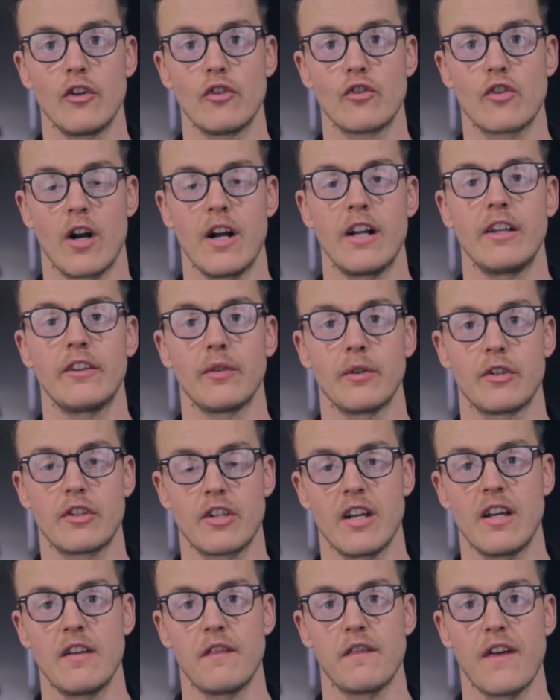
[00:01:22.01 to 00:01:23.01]
trying to
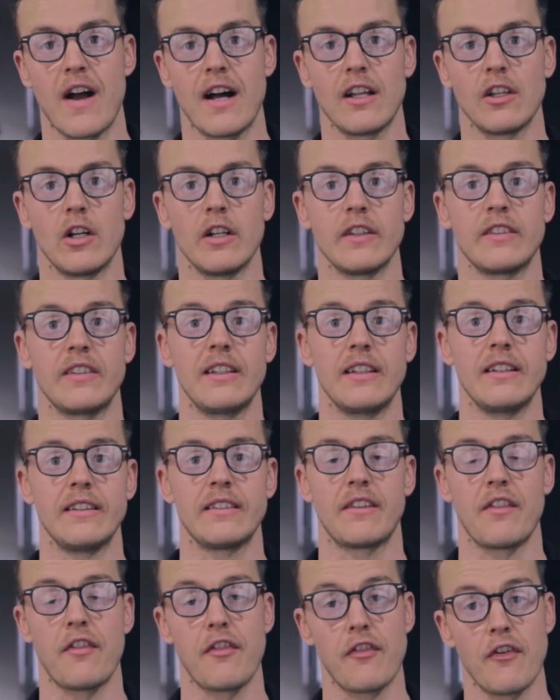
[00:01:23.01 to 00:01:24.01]
achieve fat loss
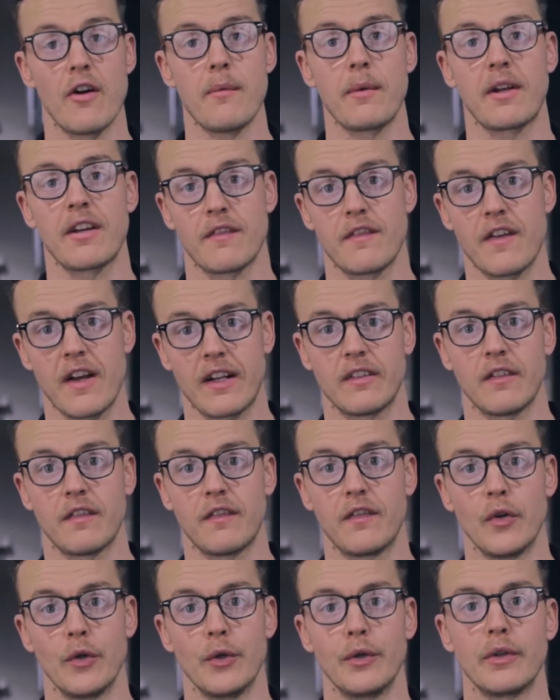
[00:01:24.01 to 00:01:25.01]
is the thermic effect of
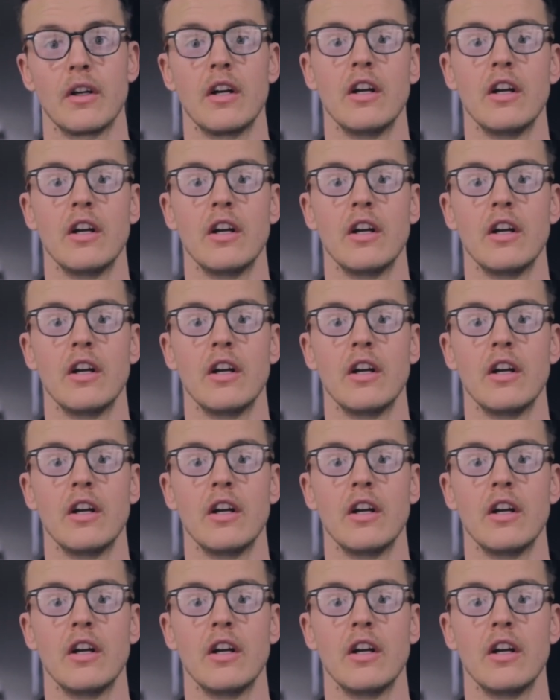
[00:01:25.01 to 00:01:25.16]
food.